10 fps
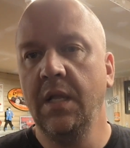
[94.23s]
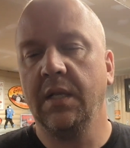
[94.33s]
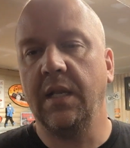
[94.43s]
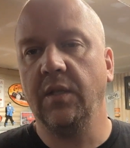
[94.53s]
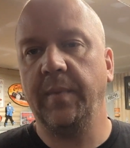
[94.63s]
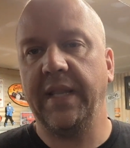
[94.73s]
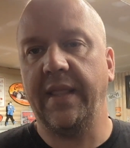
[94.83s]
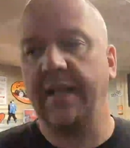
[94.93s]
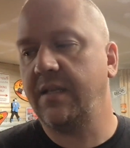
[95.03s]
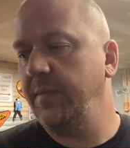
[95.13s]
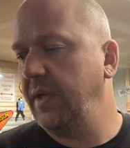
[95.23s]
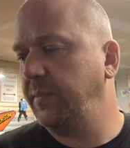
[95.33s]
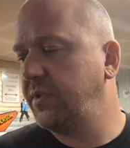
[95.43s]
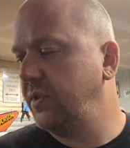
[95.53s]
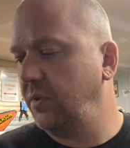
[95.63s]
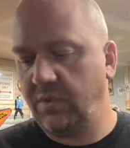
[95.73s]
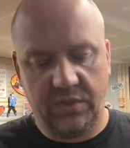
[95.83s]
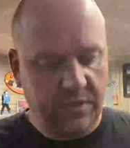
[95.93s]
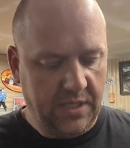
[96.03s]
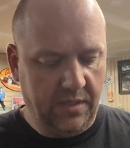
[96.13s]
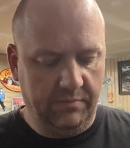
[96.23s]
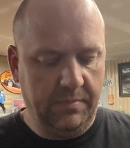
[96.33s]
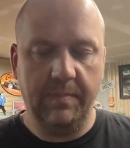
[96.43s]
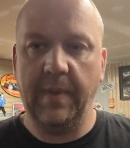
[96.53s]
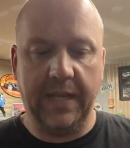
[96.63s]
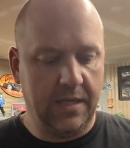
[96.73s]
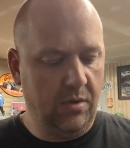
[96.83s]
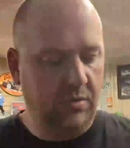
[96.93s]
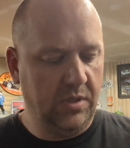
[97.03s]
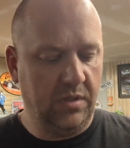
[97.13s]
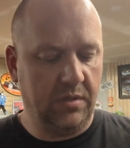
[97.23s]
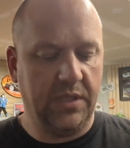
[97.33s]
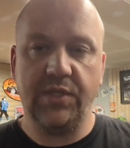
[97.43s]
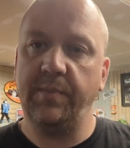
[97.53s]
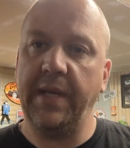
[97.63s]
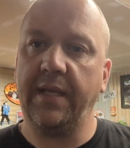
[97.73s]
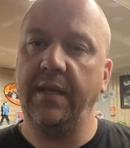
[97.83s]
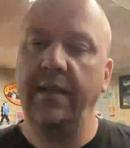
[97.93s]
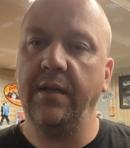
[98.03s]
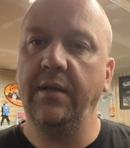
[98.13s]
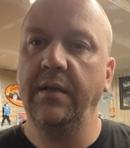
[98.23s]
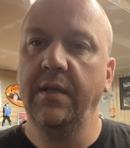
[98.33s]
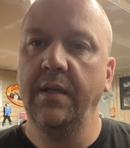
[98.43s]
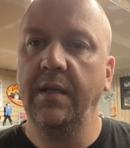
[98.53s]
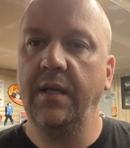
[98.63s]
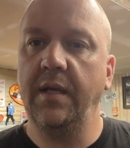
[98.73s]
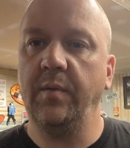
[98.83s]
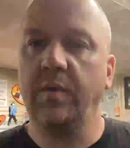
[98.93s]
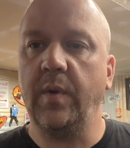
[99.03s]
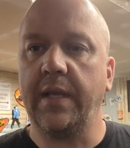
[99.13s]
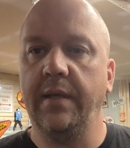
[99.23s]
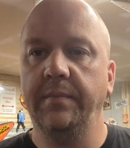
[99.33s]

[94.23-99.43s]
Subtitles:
a little bit of that coming up. So just kind of hang out, and I'll get you back in here real quick.